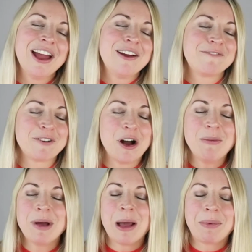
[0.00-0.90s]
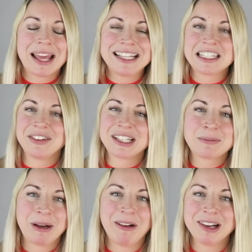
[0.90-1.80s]
from a place of
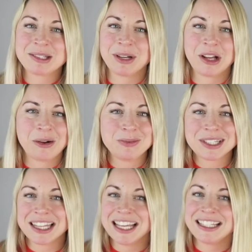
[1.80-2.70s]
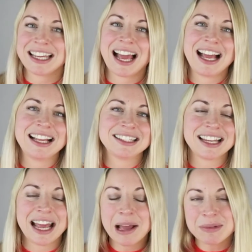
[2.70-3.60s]
experience when it comes to this as an
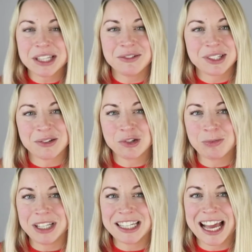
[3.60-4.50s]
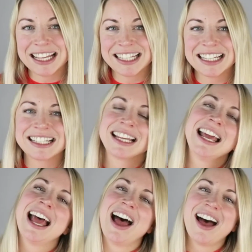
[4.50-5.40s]
absolute social media addict.
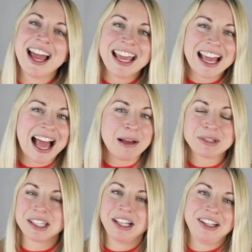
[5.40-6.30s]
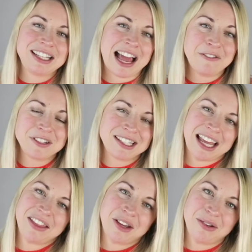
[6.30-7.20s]
I absolutely have to
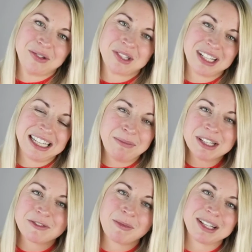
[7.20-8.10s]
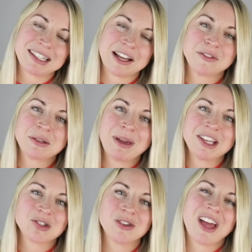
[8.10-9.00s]
set those limits for myself to make
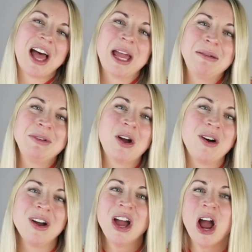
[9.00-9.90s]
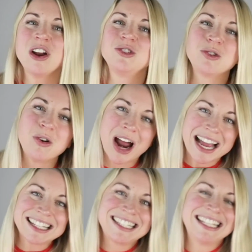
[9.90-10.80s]
sure that I'm not
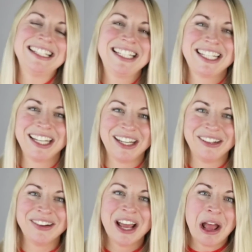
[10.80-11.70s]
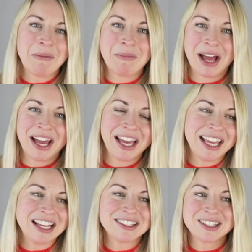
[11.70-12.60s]
dragged into
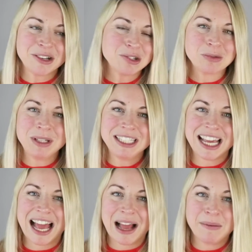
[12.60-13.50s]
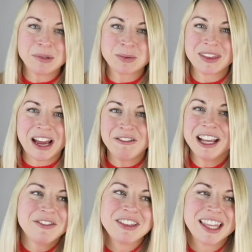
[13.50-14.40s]
my social media apps without
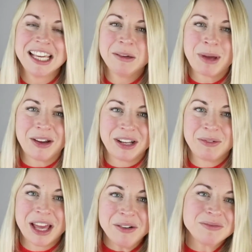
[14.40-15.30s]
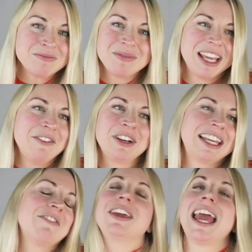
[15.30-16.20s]
even thinking about it, without even
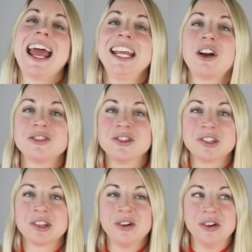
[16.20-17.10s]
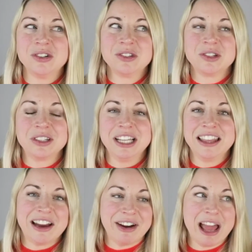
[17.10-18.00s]
giving it any conscious thought. Suddenly
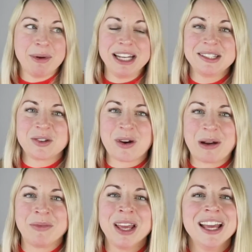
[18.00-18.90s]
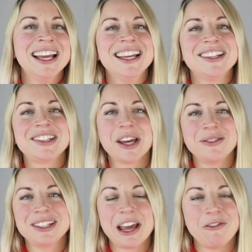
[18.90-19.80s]
there I am on Instagram. So
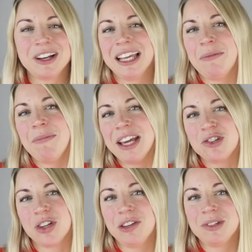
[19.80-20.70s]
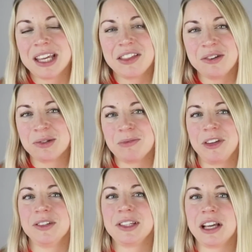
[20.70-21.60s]
definitely make sure you've set those up for
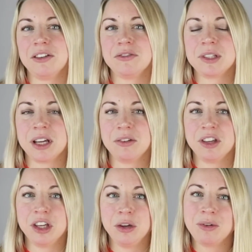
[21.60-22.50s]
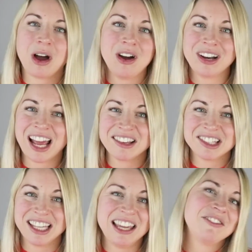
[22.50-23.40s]
yourself so that you can't
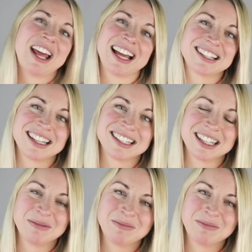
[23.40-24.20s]
actually even access them.